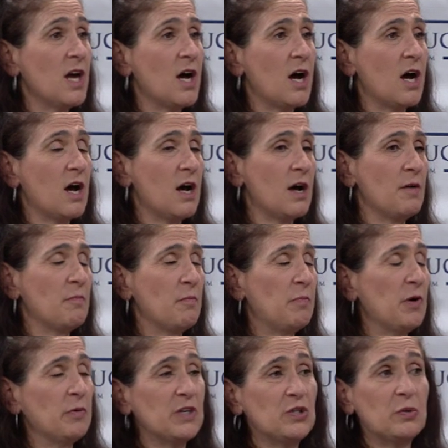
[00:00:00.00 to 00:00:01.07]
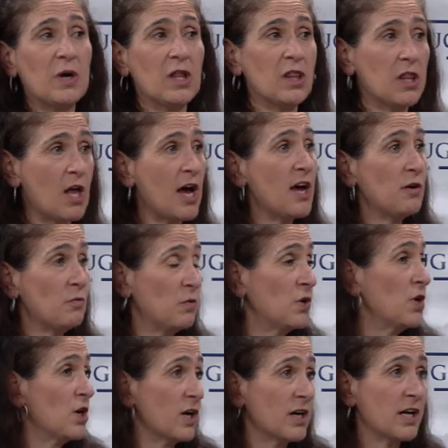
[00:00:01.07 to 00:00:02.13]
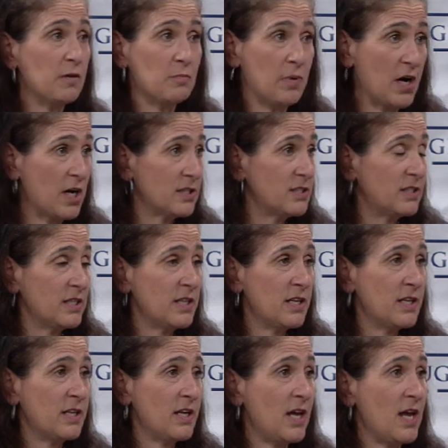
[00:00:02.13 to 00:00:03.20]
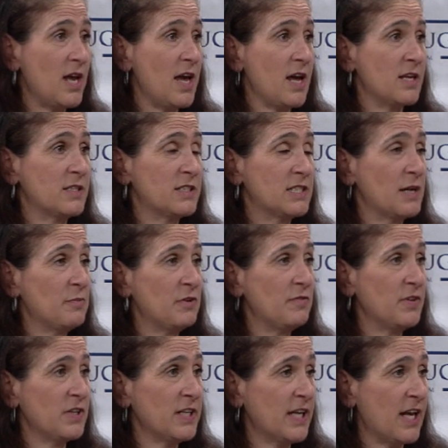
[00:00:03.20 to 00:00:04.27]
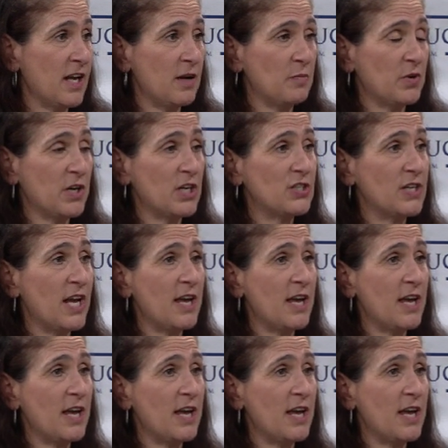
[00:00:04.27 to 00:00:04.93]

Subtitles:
But we do a lot of work in Boston and Somerville and Cambridge.